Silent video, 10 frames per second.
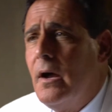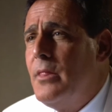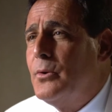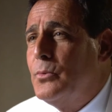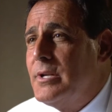
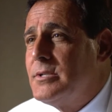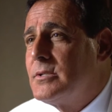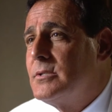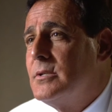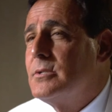Other
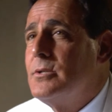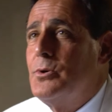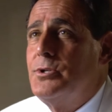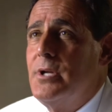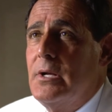risks
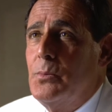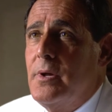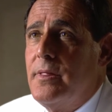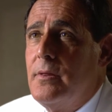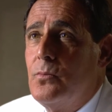associated
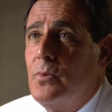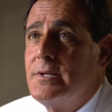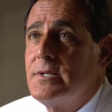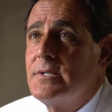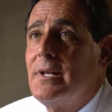with
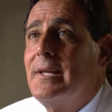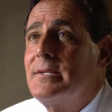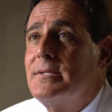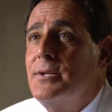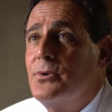restless leg
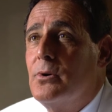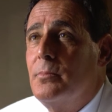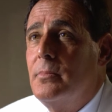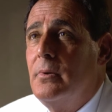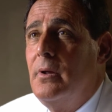
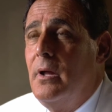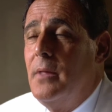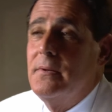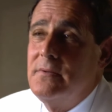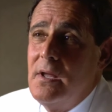syndrome
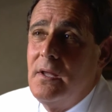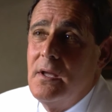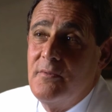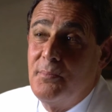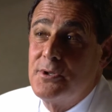and the taking
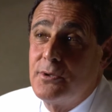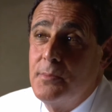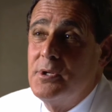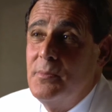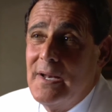of
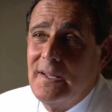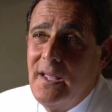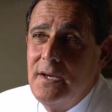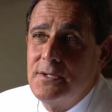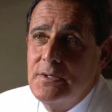prescription
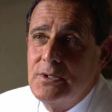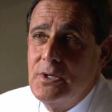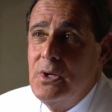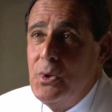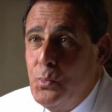medications
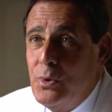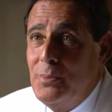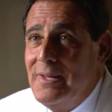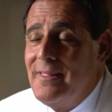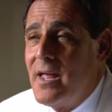would
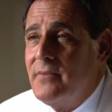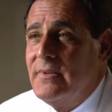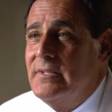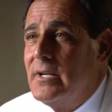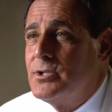be that of
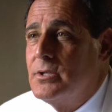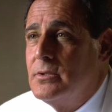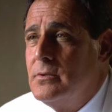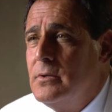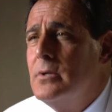
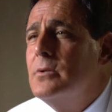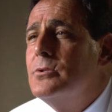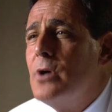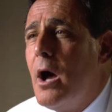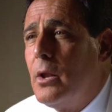addiction,
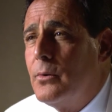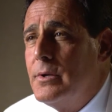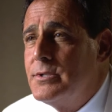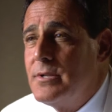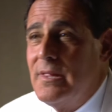
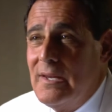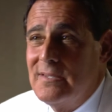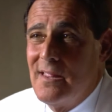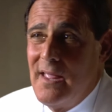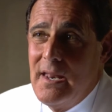tolerance, things
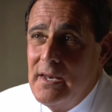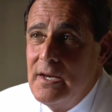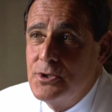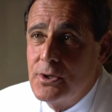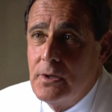of that
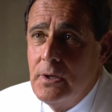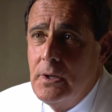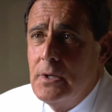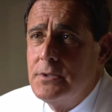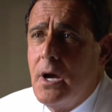nature.
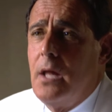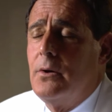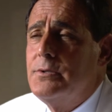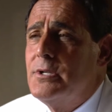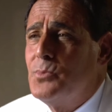
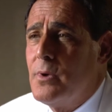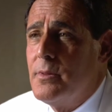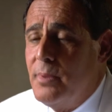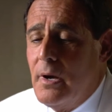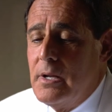Tolerance is where the
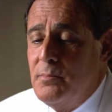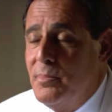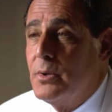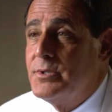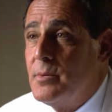body
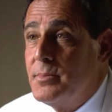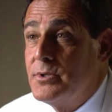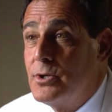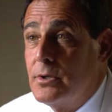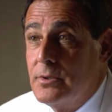builds up a
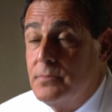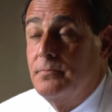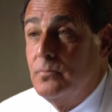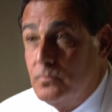certain